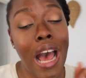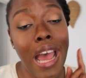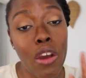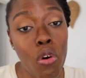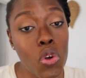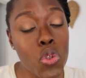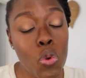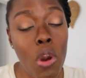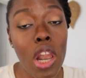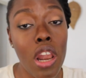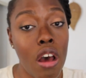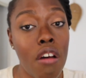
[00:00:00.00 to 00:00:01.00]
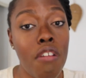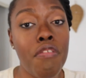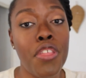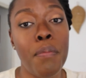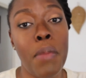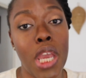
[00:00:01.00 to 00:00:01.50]
I also love
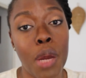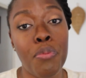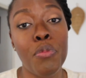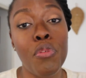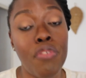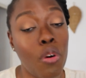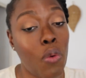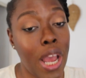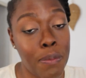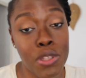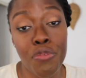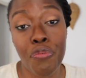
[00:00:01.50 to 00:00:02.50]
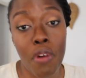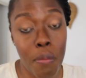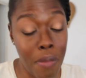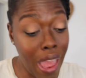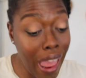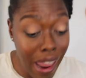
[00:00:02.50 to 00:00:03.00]
the makeup remover wipes
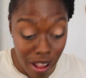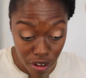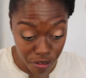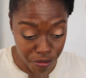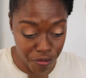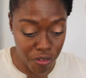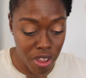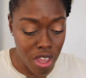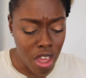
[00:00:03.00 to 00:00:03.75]
from ELF.